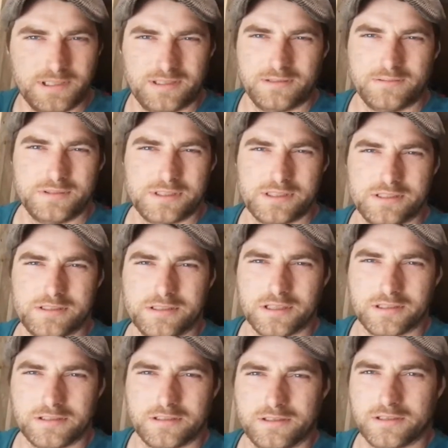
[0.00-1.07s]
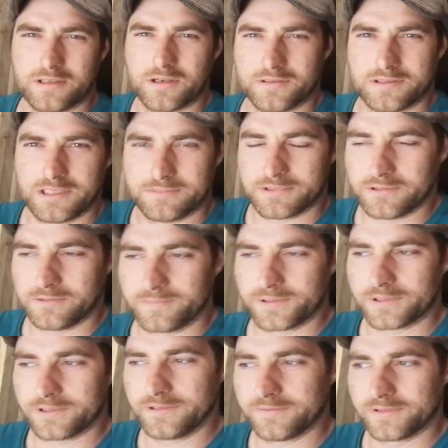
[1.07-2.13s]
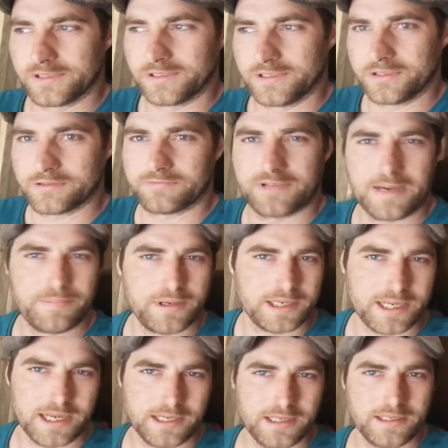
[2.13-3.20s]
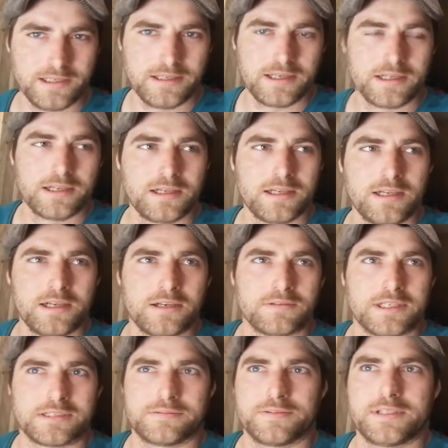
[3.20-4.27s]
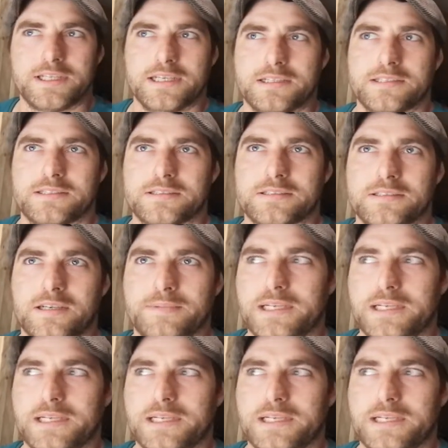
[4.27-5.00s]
Once it's done and the concept's all proven, just replicating. Whereas with this,